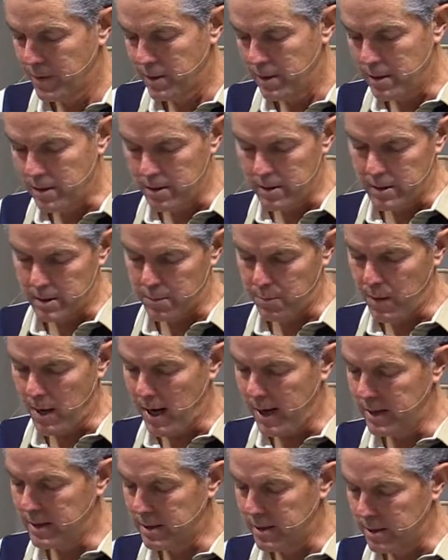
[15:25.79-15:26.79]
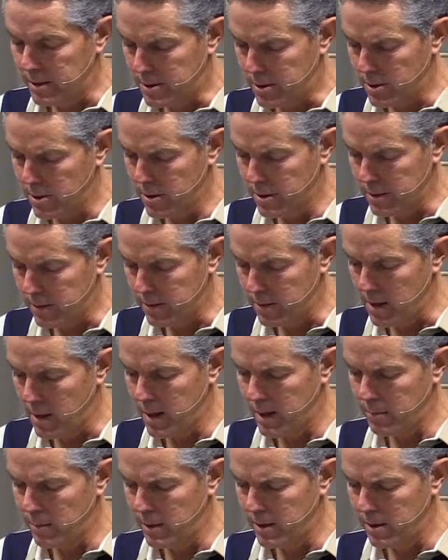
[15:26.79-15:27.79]
Do you despise the church of
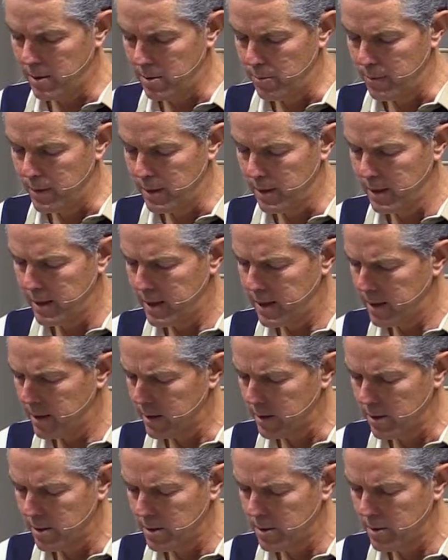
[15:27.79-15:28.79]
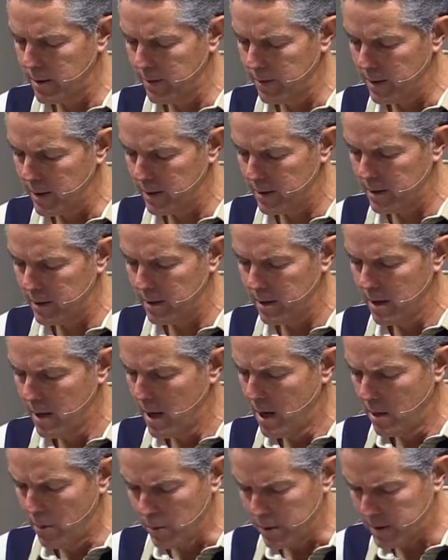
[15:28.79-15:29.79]
God by humiliating those who have nothing?
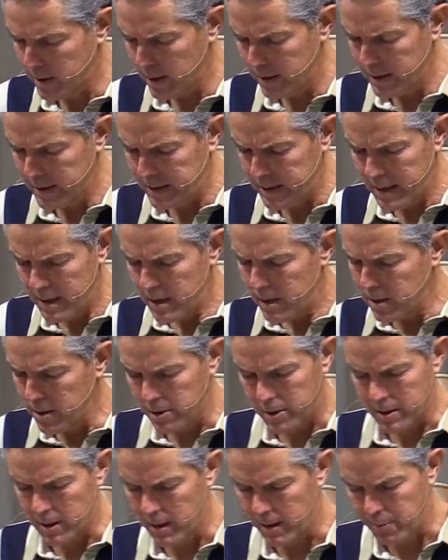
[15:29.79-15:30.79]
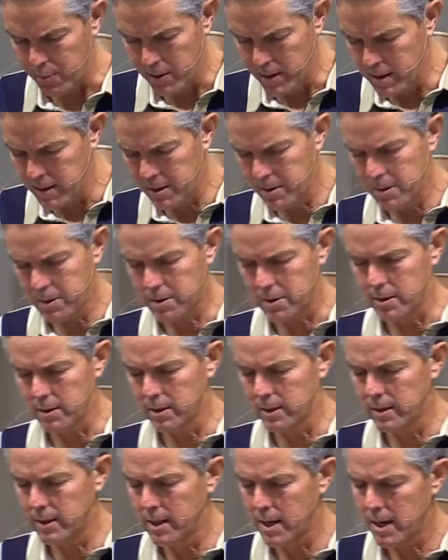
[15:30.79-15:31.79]
What shall I say to you? Shall I praise you?
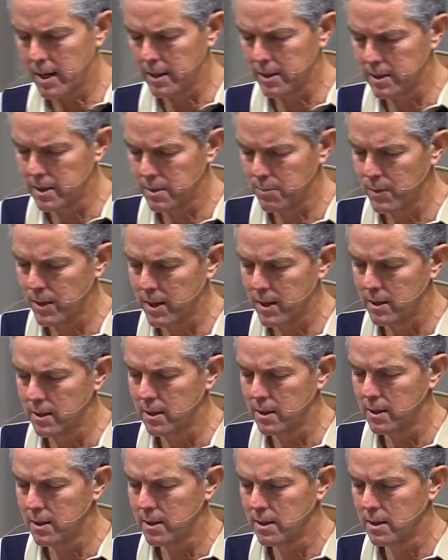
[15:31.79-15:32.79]
Certainly not in this matter.